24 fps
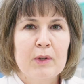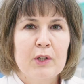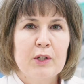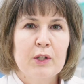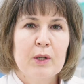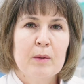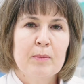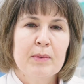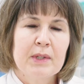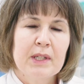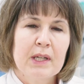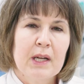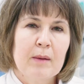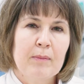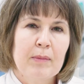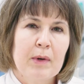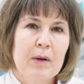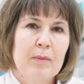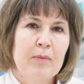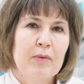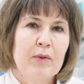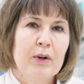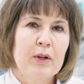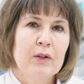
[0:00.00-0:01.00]
a subtype
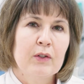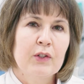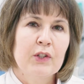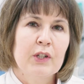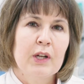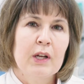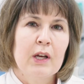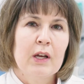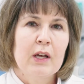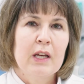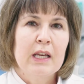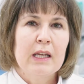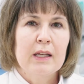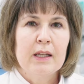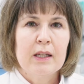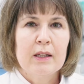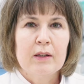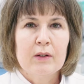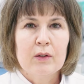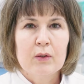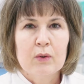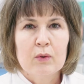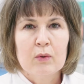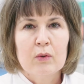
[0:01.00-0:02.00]
approach
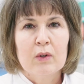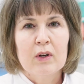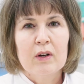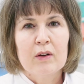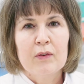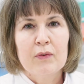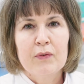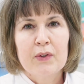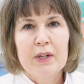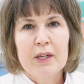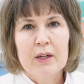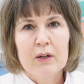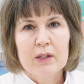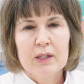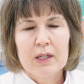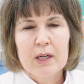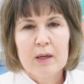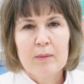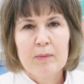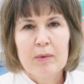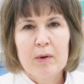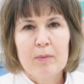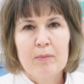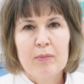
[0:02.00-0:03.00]
into a
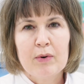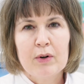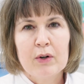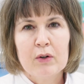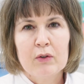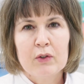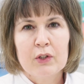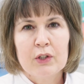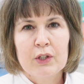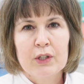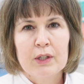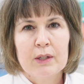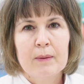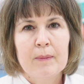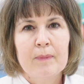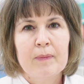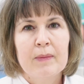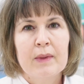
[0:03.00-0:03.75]
phenotype approach.